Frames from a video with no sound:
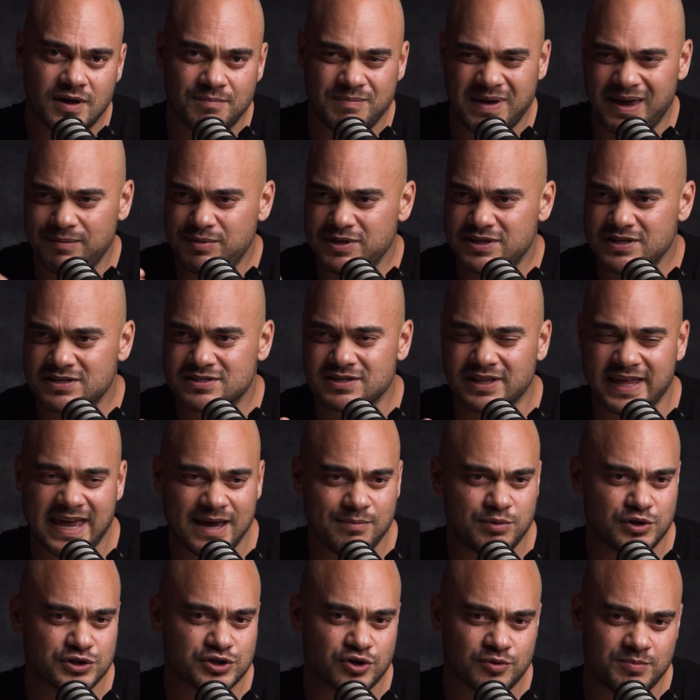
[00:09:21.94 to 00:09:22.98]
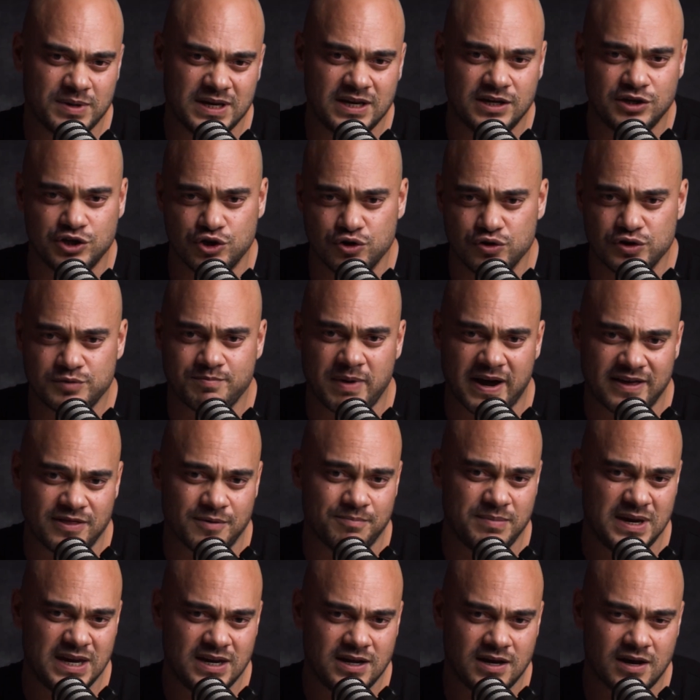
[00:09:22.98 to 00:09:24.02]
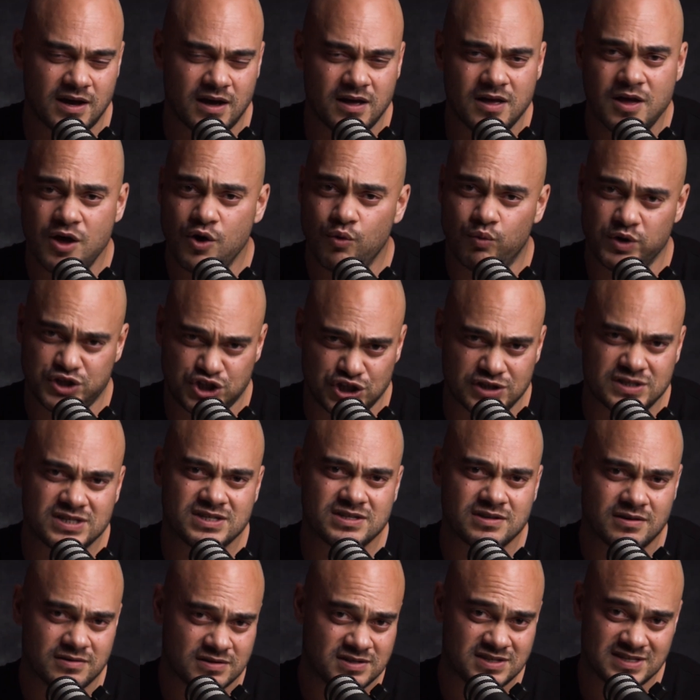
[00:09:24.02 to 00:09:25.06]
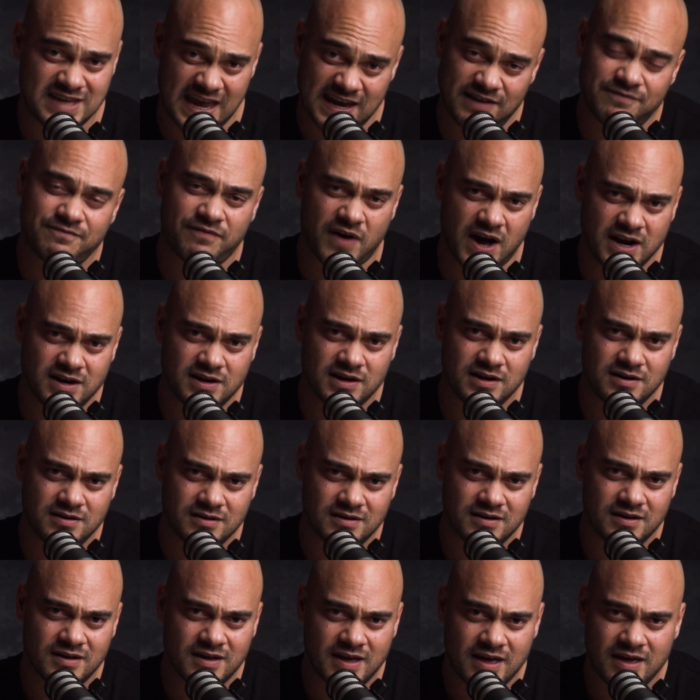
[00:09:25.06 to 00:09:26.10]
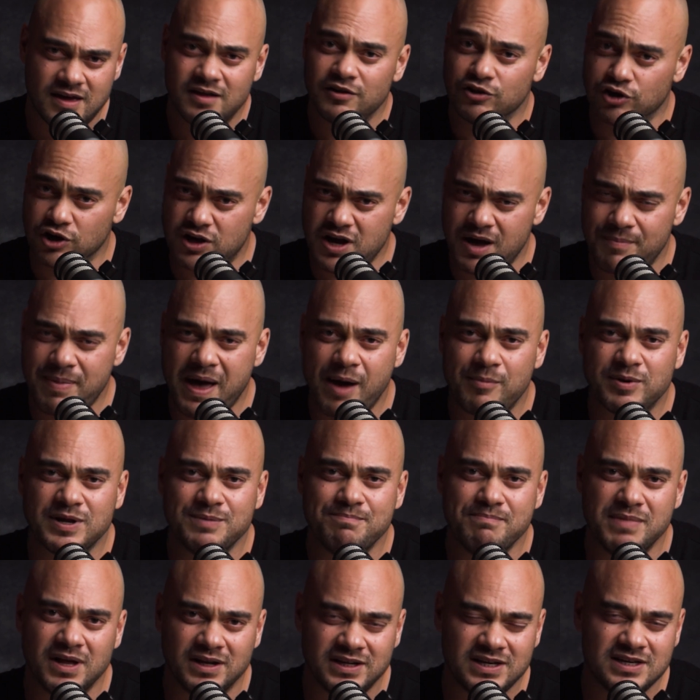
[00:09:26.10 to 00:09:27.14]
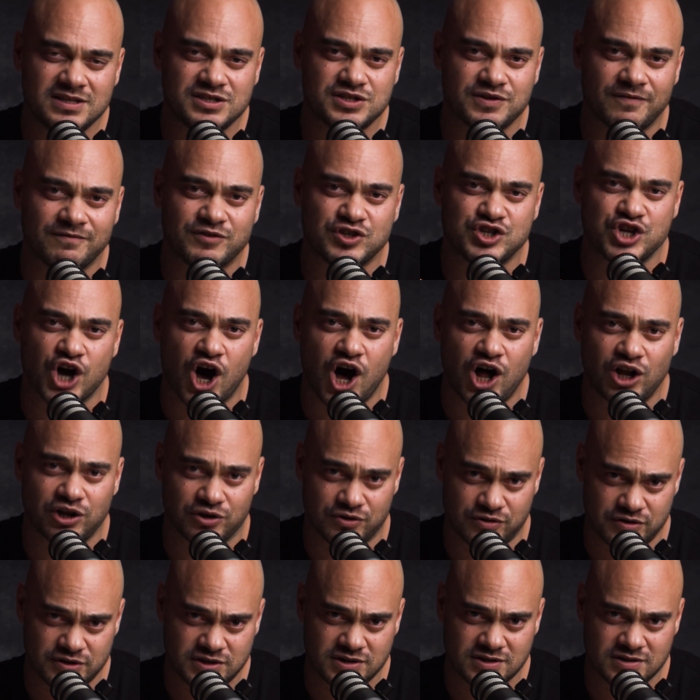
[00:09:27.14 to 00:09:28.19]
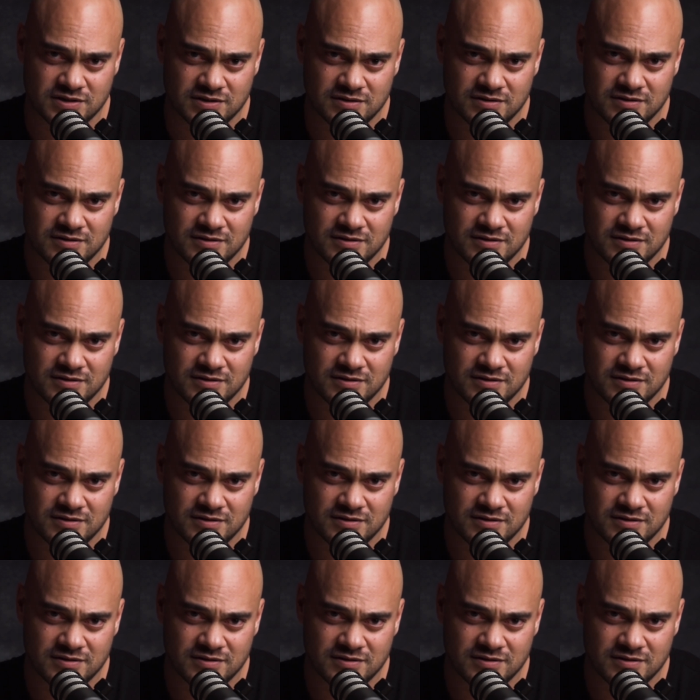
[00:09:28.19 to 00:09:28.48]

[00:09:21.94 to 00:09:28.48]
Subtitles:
Maybe these labels are being used by the media, which is state funded. Look up how many millions of dollars,